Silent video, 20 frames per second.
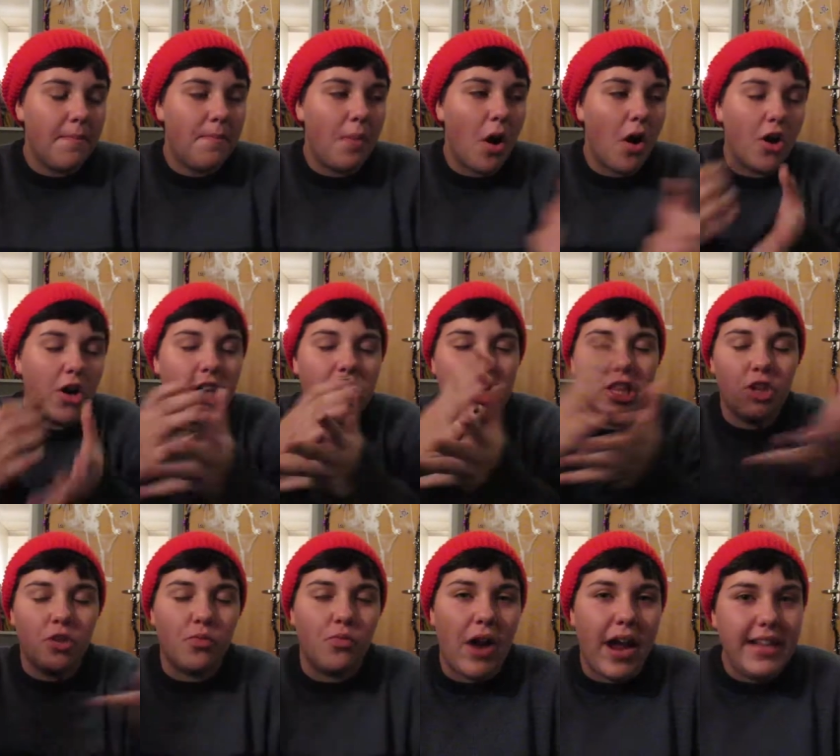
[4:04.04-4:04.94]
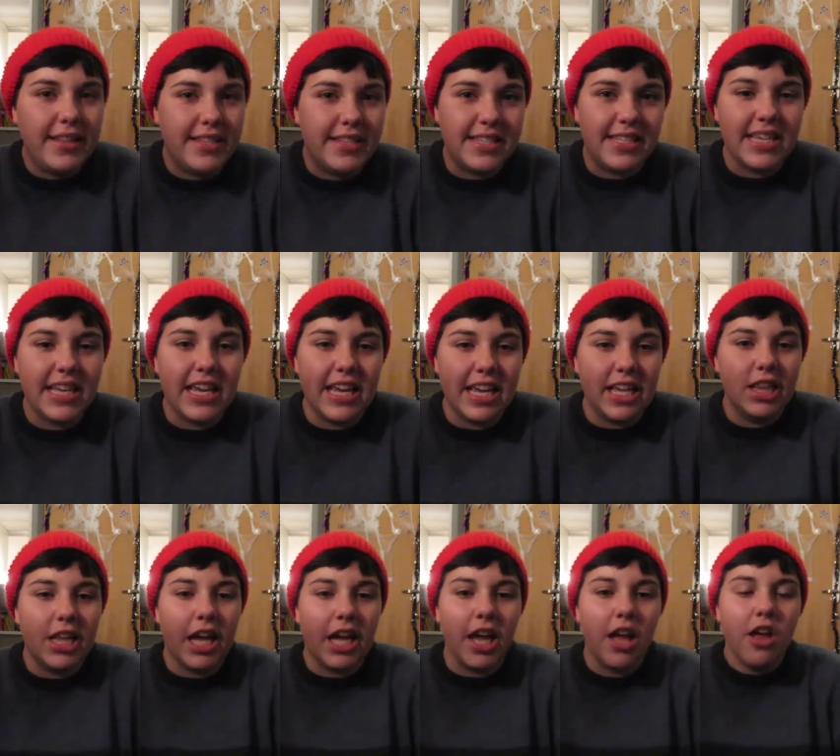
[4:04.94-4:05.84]
parting the Red Sea.
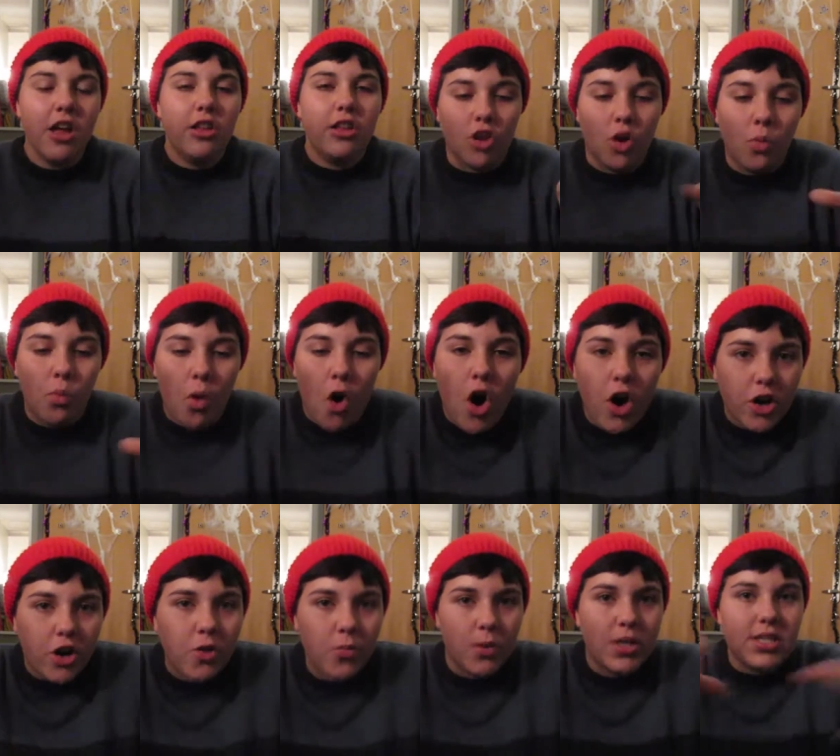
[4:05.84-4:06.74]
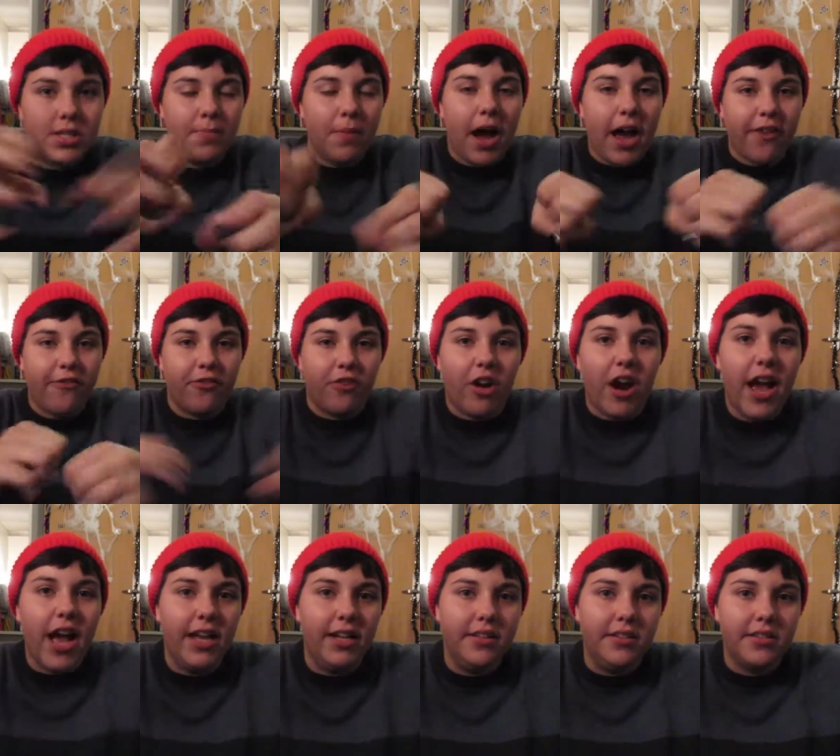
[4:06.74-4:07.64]
Like, the water was my
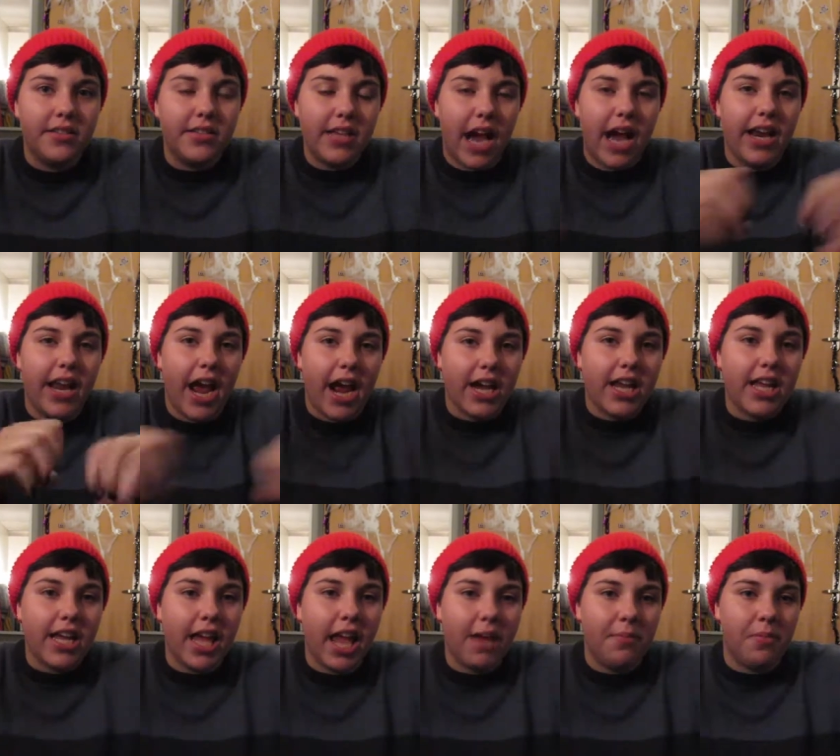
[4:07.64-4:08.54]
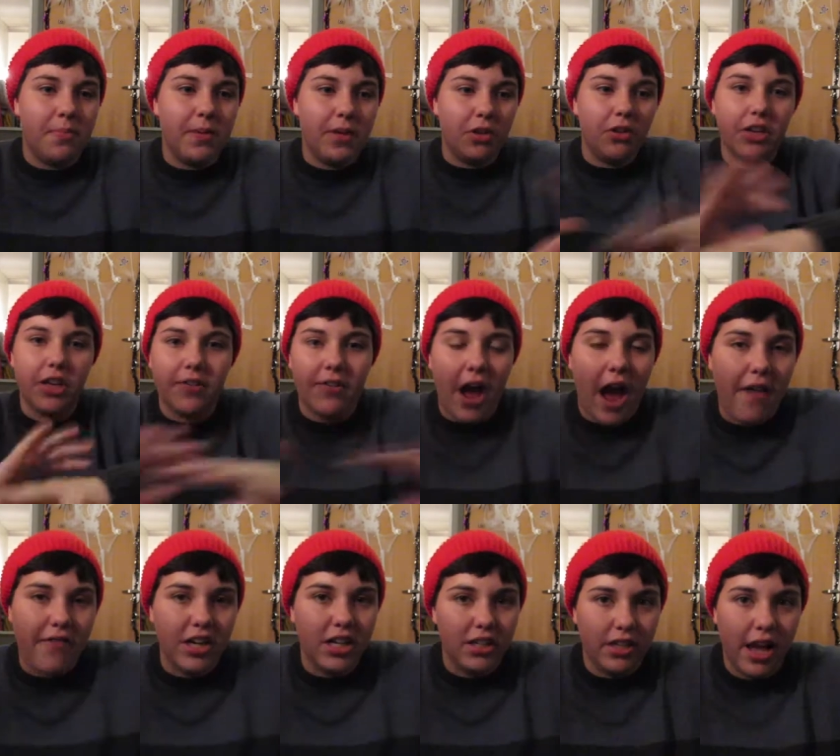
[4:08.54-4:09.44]
friends and any capability of
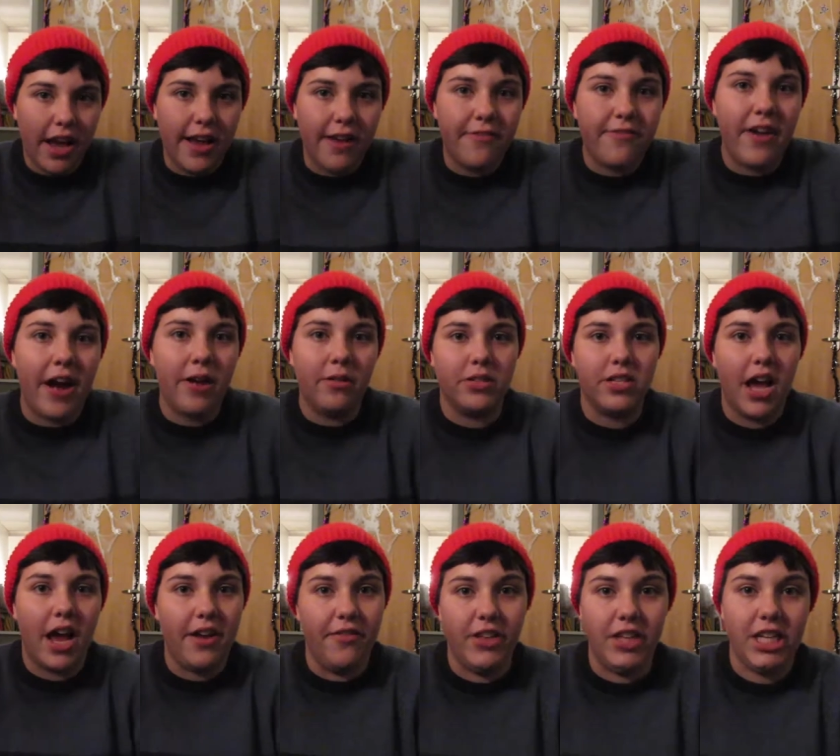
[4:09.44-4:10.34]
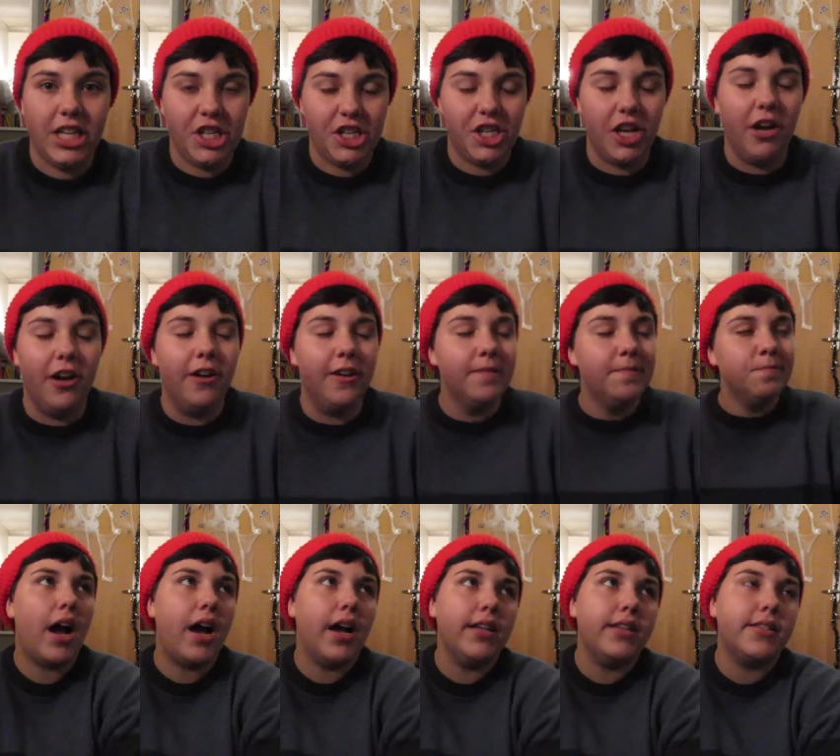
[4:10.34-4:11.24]
having a life outside of Alicia.
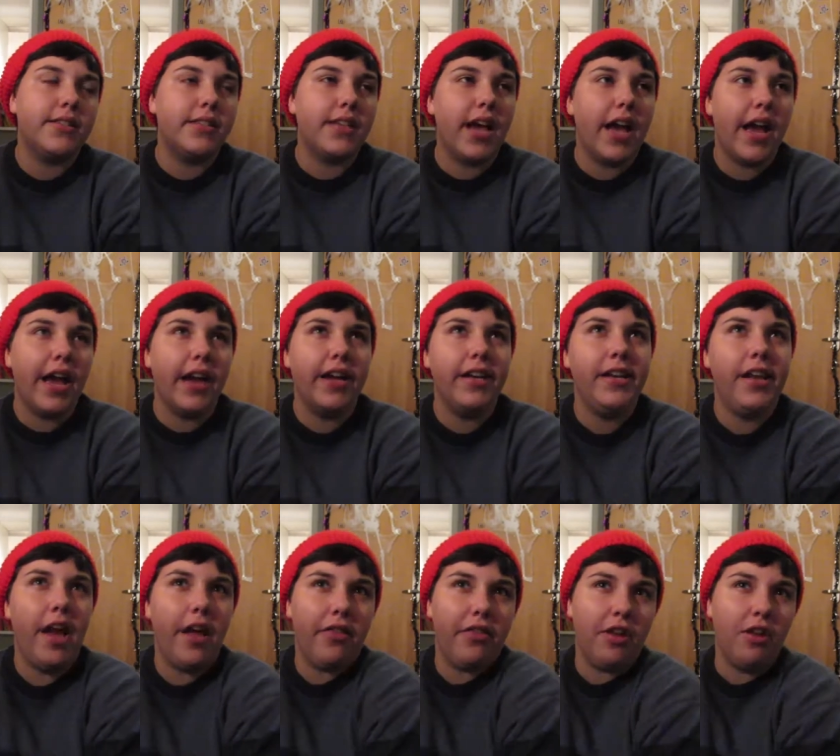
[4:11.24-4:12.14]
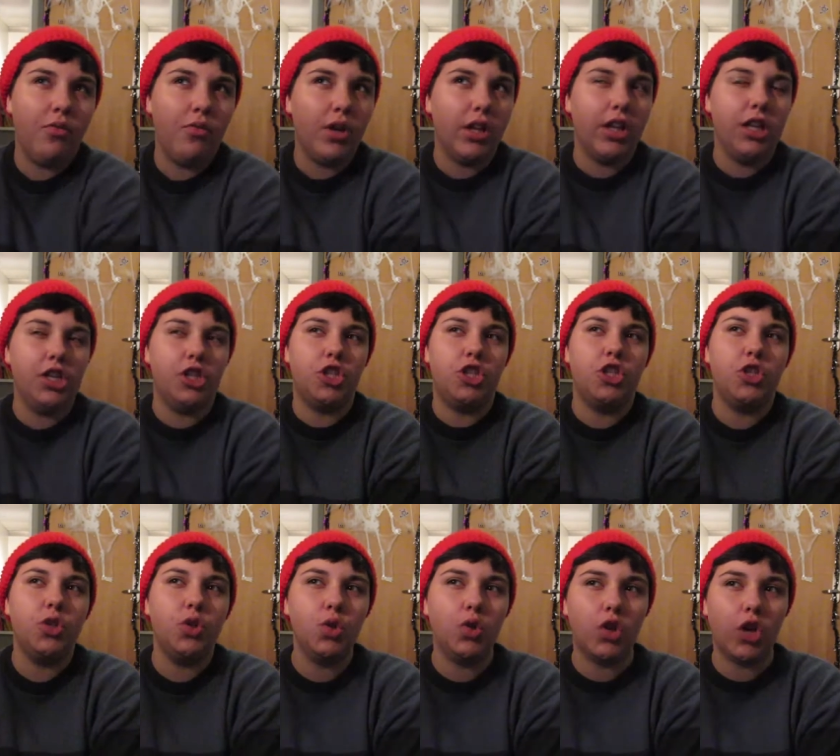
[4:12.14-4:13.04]
I'd say nothing really
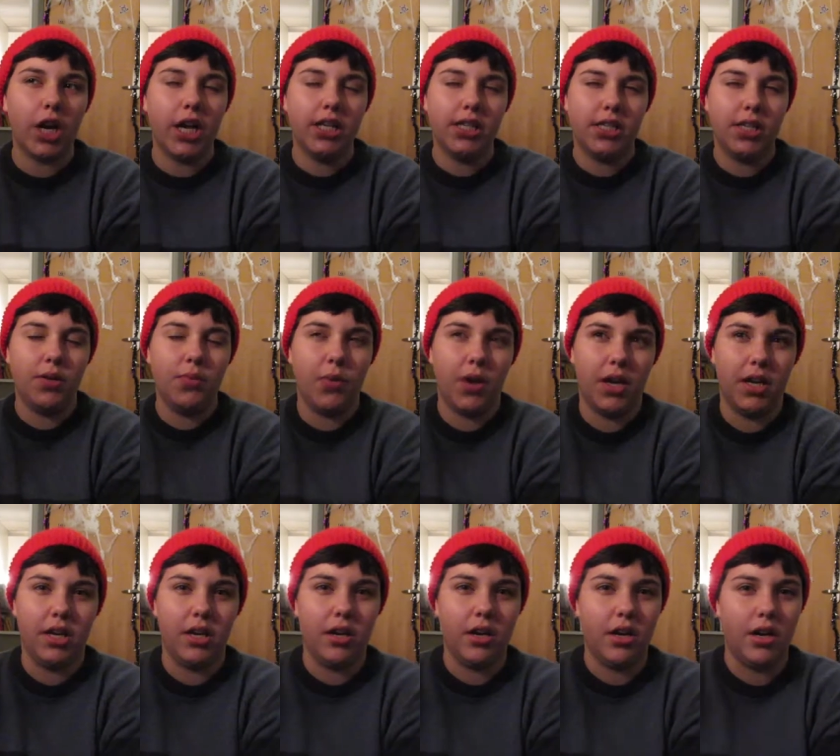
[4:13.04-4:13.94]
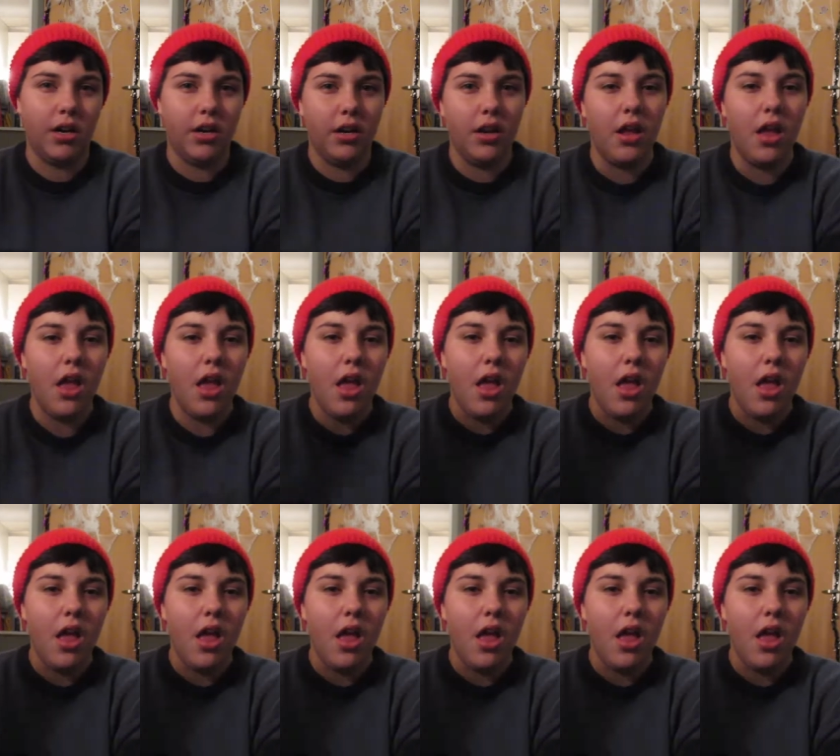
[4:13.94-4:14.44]
too crazy went on